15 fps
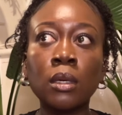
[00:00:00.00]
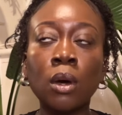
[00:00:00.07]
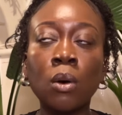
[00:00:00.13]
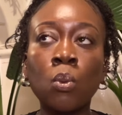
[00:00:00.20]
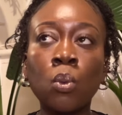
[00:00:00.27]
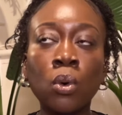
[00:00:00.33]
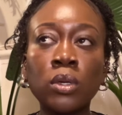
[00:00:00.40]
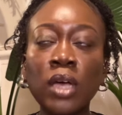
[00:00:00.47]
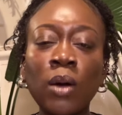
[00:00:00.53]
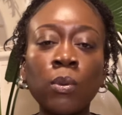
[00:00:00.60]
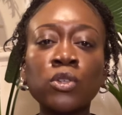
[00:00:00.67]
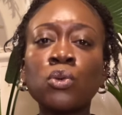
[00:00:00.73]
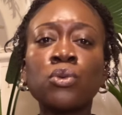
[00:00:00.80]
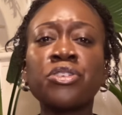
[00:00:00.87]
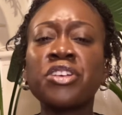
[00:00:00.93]
well, I
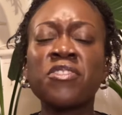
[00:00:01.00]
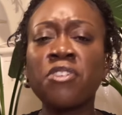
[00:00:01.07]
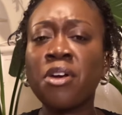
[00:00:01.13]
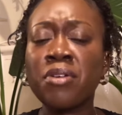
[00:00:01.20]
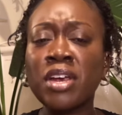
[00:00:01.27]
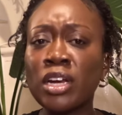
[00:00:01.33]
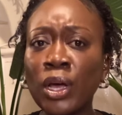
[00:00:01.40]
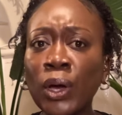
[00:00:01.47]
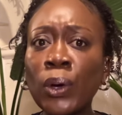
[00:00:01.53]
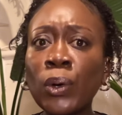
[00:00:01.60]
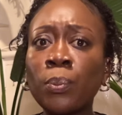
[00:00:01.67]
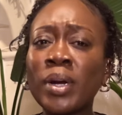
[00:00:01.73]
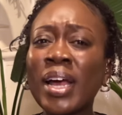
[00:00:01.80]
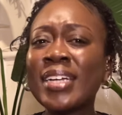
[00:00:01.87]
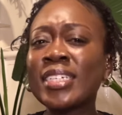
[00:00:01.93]
was already very low,
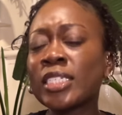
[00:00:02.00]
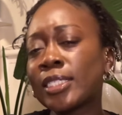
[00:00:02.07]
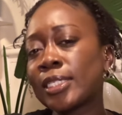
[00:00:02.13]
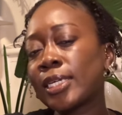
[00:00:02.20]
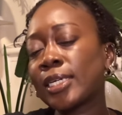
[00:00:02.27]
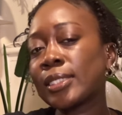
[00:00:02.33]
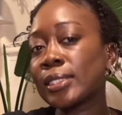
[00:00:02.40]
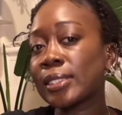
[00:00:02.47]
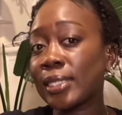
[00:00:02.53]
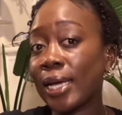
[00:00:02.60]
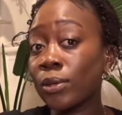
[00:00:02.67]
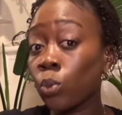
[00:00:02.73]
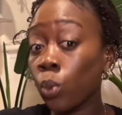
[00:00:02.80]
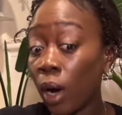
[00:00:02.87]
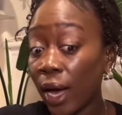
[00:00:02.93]
but I just didn't
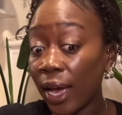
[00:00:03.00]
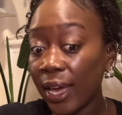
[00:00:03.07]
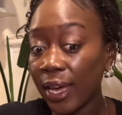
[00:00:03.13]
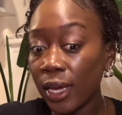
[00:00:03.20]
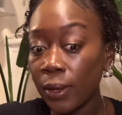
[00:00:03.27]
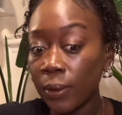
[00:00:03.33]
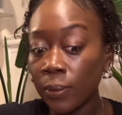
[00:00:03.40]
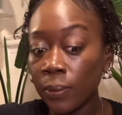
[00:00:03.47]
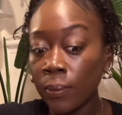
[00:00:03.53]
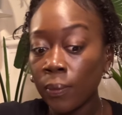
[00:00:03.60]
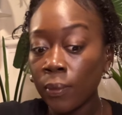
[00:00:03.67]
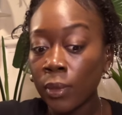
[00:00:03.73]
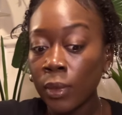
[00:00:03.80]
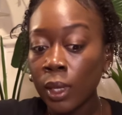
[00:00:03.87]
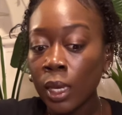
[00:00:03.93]
understand why.
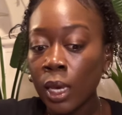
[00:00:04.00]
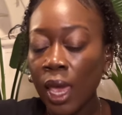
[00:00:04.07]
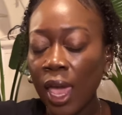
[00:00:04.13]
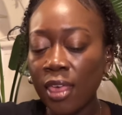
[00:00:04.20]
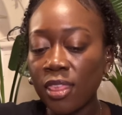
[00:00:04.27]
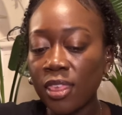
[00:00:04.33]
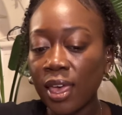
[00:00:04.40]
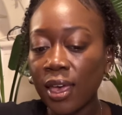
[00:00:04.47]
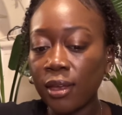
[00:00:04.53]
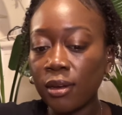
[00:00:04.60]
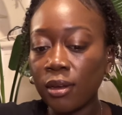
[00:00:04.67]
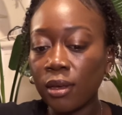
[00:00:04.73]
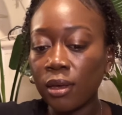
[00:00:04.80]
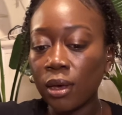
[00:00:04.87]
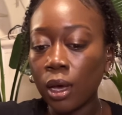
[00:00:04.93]
And
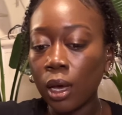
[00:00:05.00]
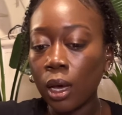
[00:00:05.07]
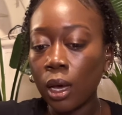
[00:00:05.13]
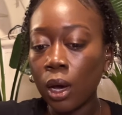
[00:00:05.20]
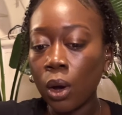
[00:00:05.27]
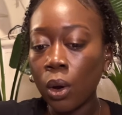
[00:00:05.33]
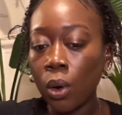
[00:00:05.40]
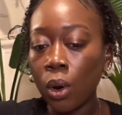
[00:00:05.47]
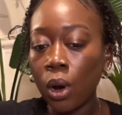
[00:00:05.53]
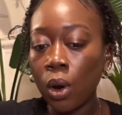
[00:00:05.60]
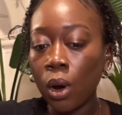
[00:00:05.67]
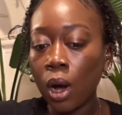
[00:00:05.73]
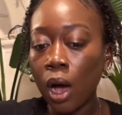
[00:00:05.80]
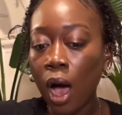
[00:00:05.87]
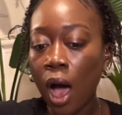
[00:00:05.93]
then
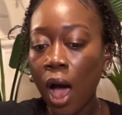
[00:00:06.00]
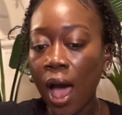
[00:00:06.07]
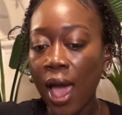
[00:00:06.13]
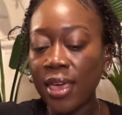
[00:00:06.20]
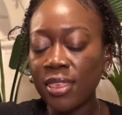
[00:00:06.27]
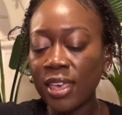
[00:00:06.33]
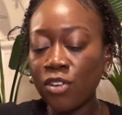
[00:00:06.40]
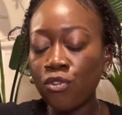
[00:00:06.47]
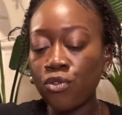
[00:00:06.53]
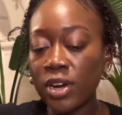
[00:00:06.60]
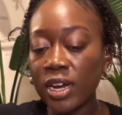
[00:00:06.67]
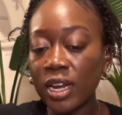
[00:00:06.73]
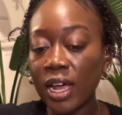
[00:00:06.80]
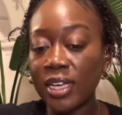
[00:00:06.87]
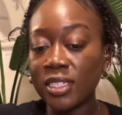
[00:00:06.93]
I then
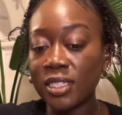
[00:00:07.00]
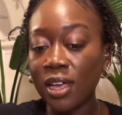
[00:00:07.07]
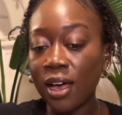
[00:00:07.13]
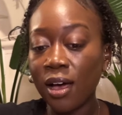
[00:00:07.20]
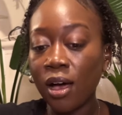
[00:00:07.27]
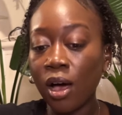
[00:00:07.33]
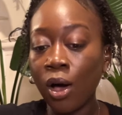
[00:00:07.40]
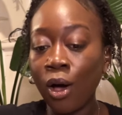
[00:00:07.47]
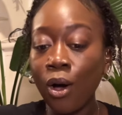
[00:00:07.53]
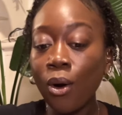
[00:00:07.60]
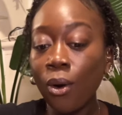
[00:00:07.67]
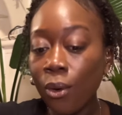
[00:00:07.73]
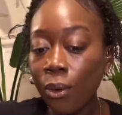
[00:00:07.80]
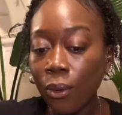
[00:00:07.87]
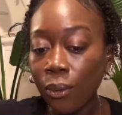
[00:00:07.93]
realized that,
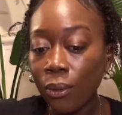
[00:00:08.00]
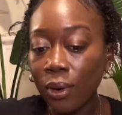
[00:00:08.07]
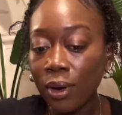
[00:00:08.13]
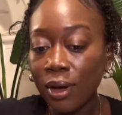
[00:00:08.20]
oh,